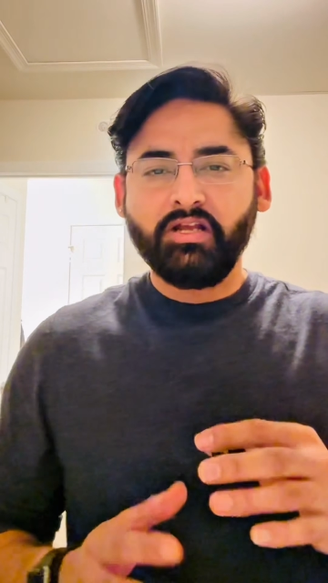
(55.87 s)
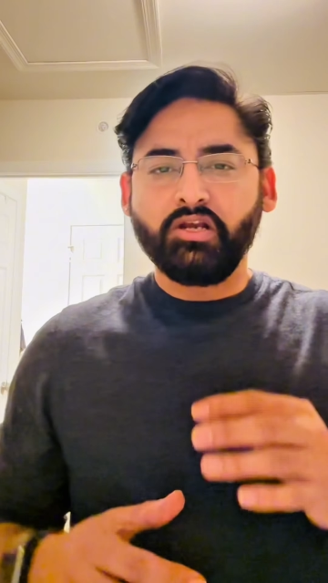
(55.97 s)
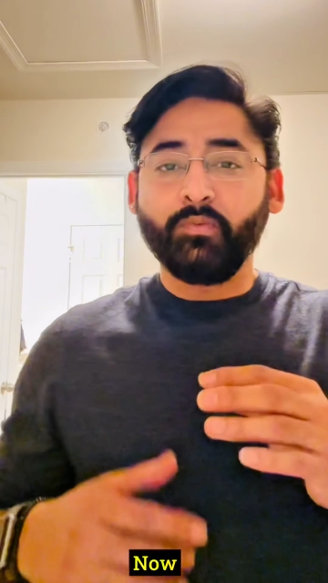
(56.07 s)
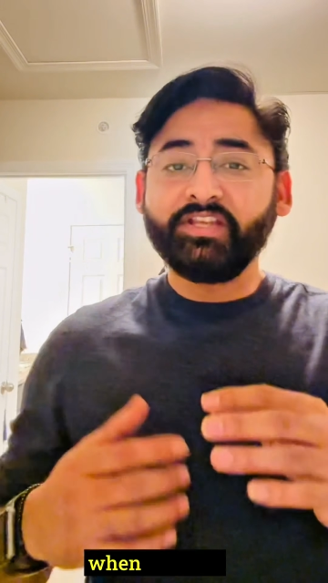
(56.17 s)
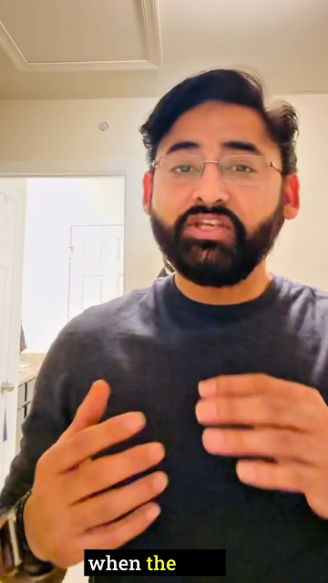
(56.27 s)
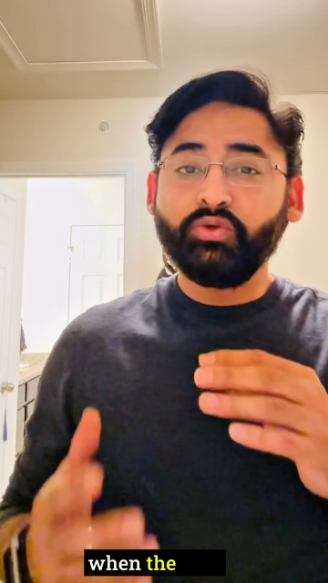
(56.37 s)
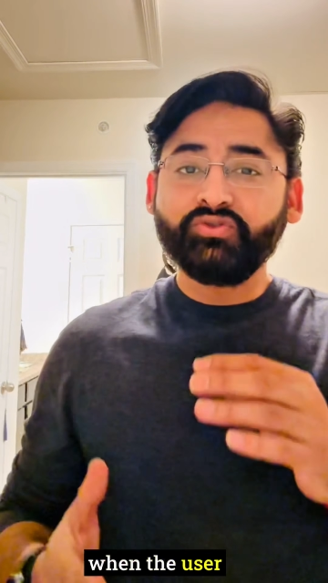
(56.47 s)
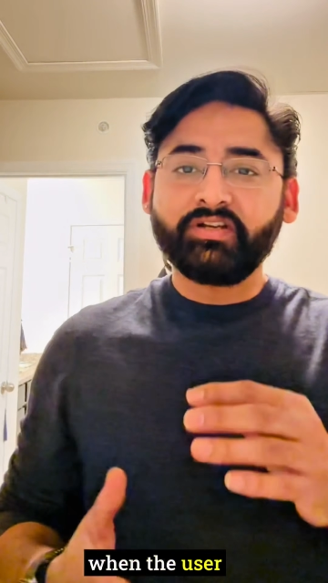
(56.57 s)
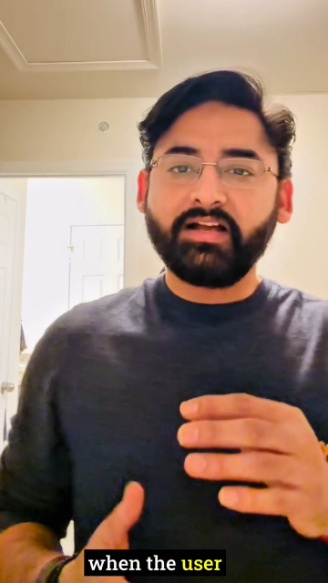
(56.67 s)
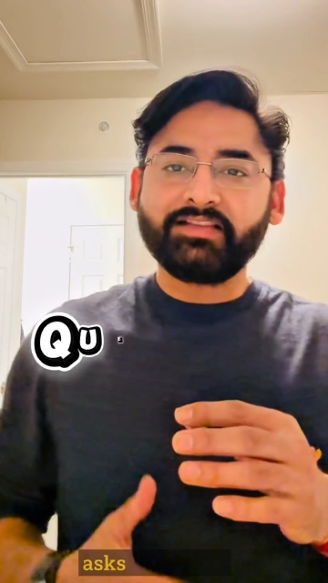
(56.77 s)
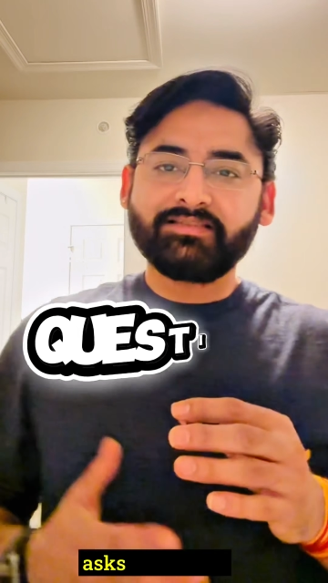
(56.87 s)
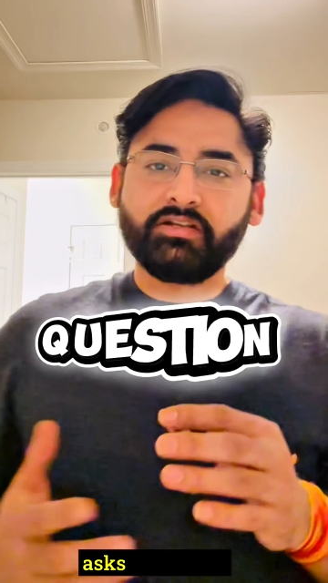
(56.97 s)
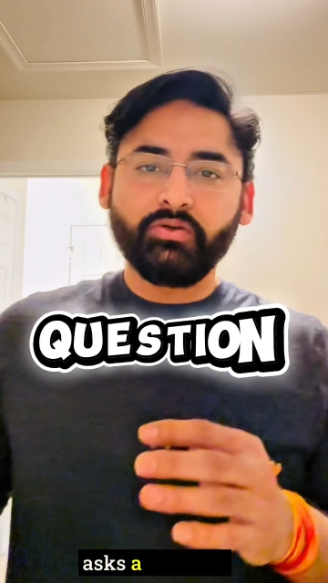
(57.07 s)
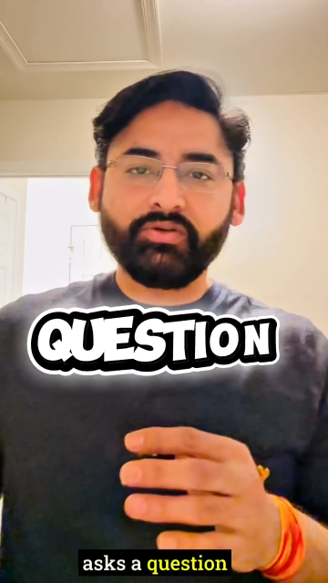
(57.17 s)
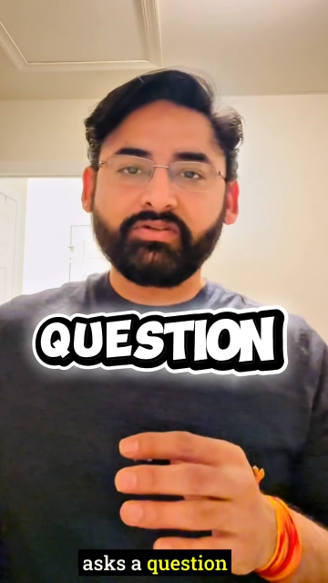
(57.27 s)
Now, when the user asks a
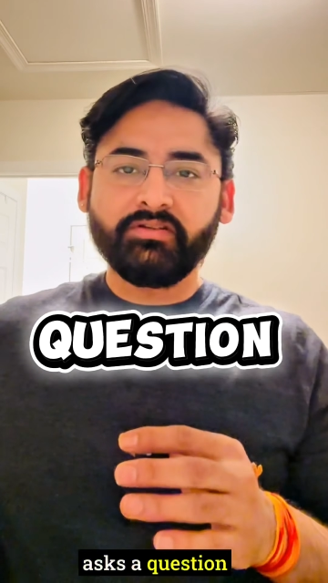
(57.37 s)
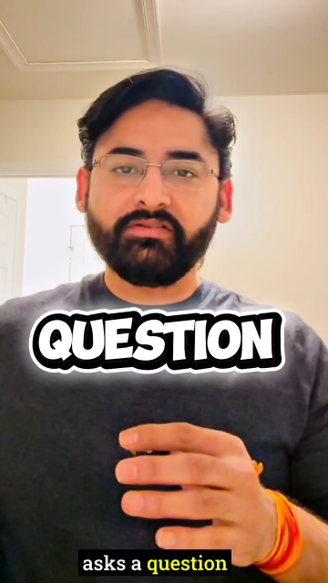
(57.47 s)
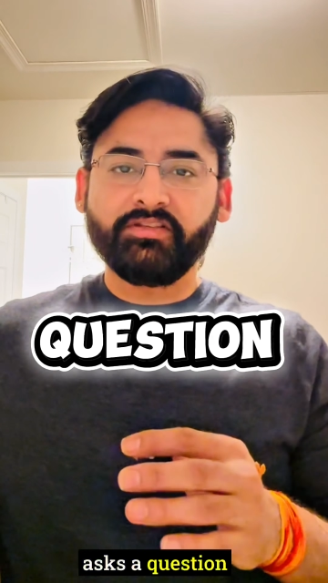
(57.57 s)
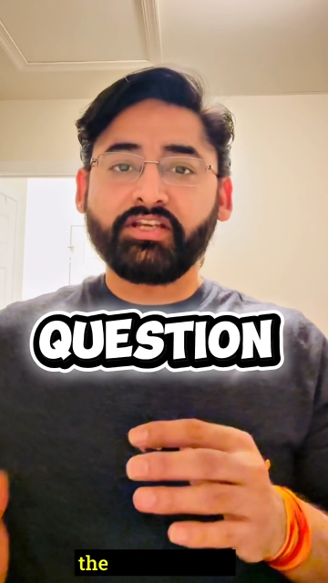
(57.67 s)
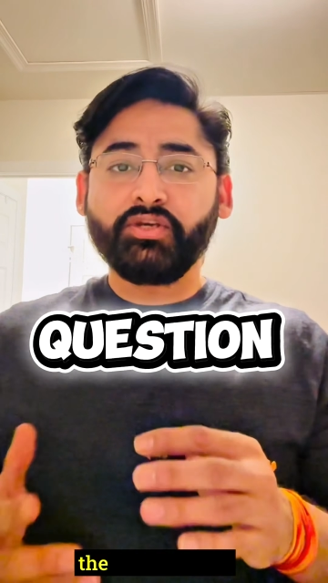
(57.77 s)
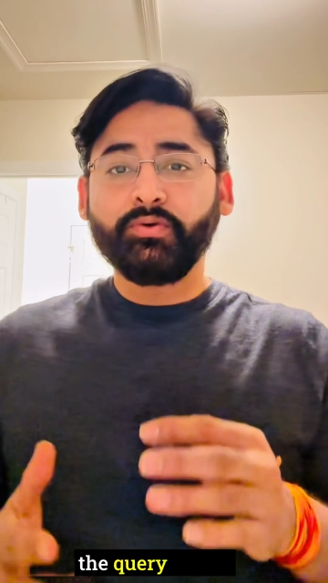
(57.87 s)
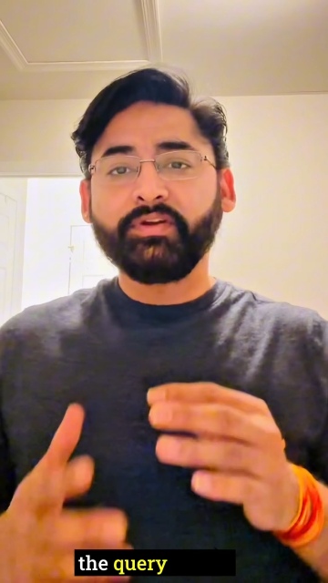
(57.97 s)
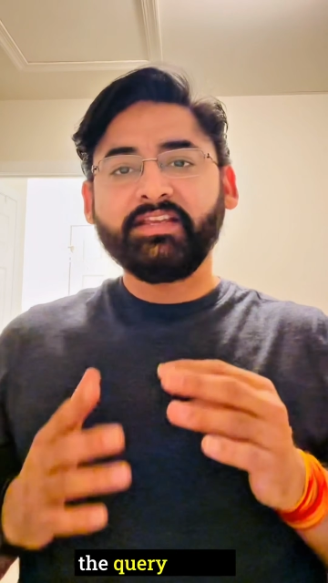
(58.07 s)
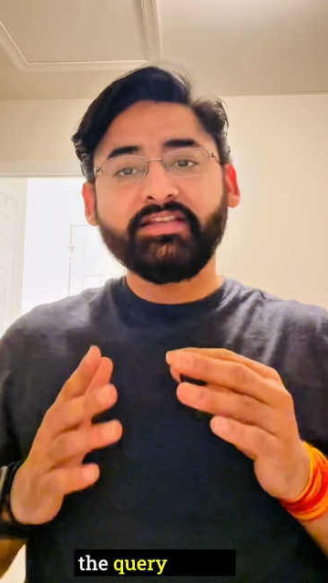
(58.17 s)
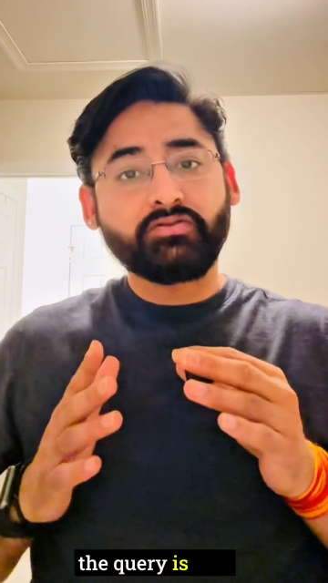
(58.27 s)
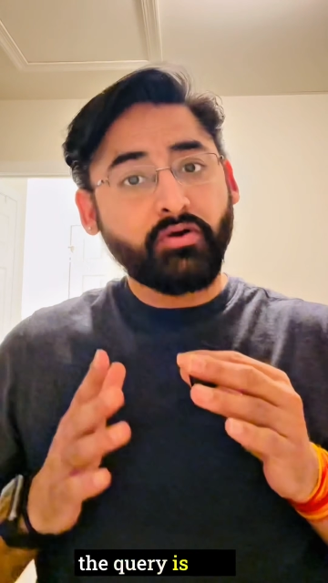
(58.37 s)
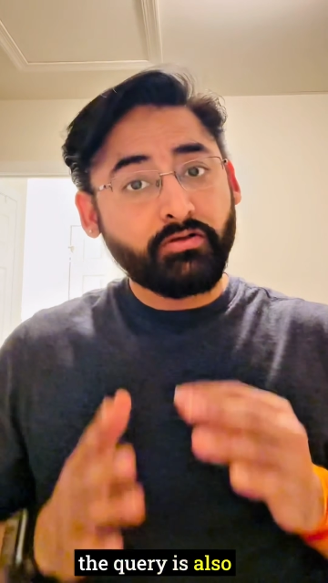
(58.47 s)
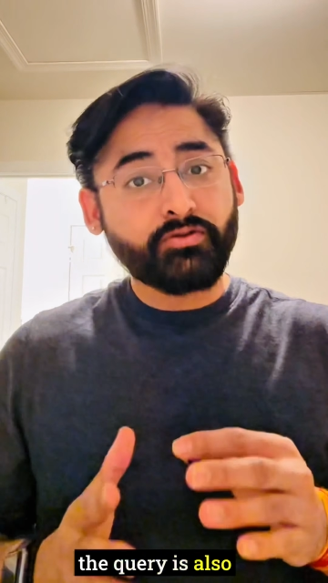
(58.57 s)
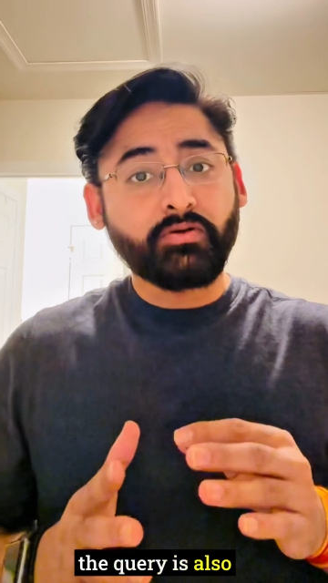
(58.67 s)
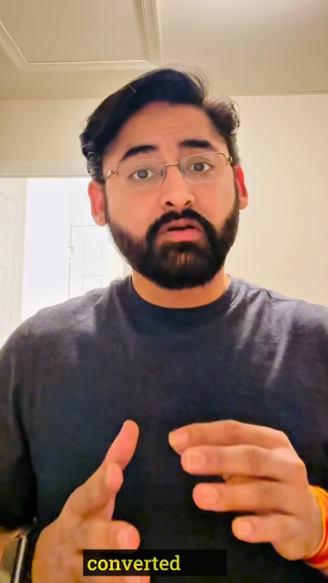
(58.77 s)
question, the query is
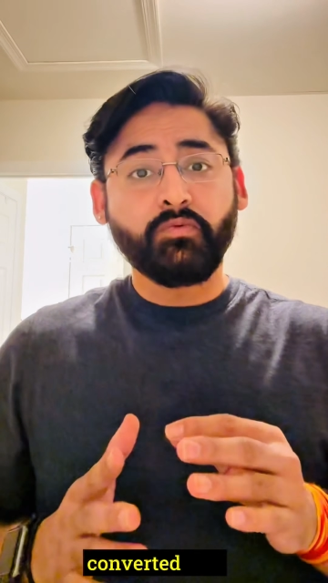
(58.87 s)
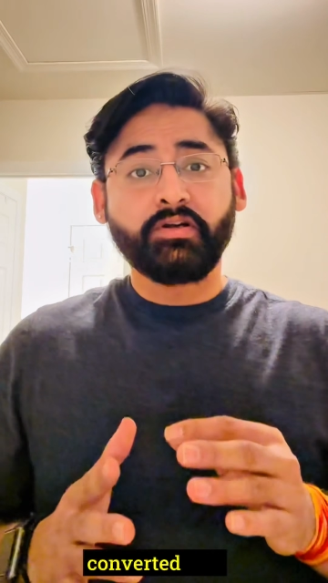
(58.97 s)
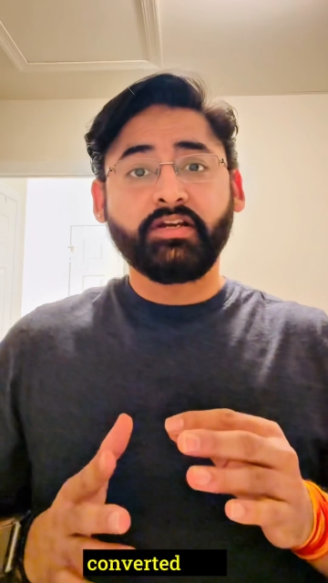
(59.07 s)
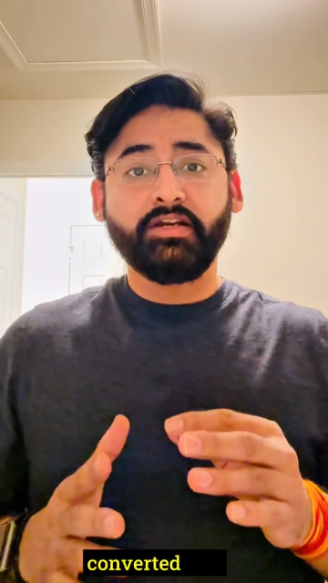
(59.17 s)
also converted